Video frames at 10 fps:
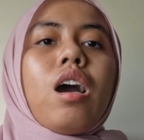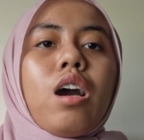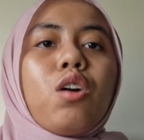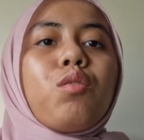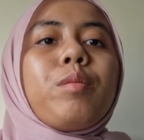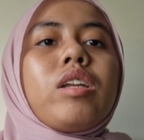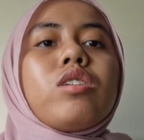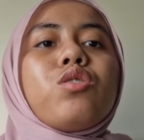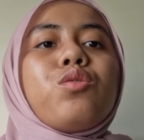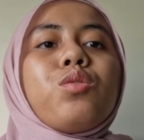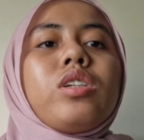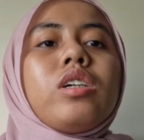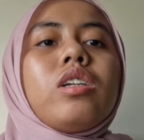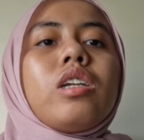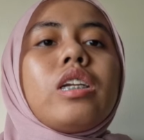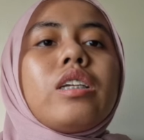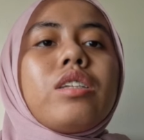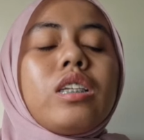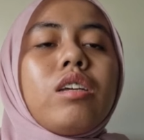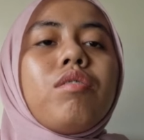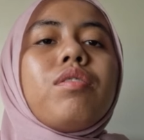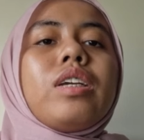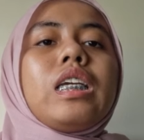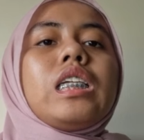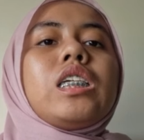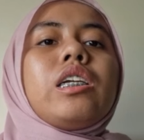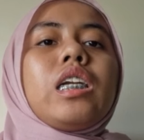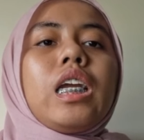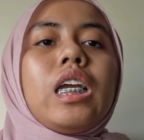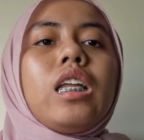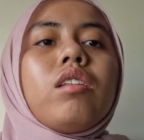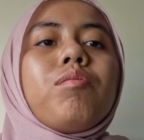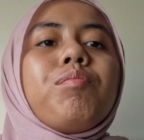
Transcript: how many students receive each grade